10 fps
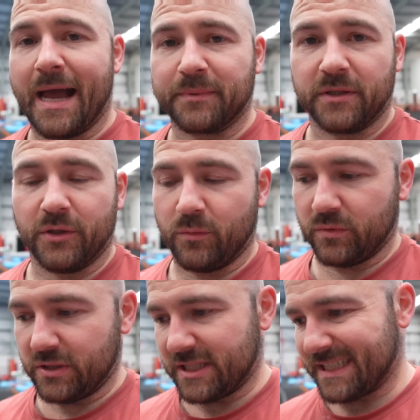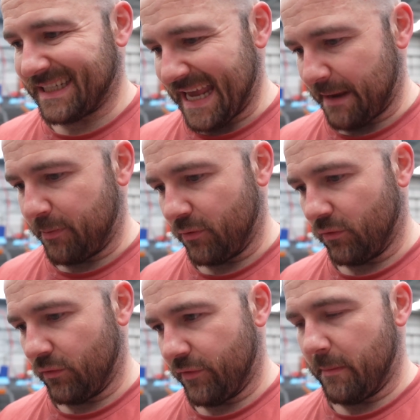absolute
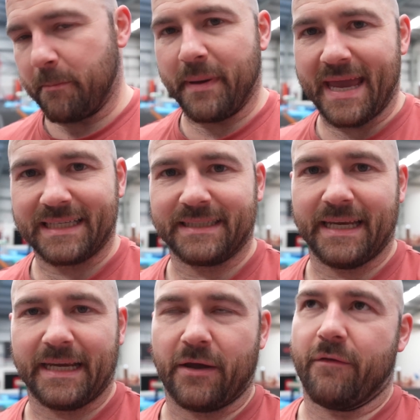staple, the basic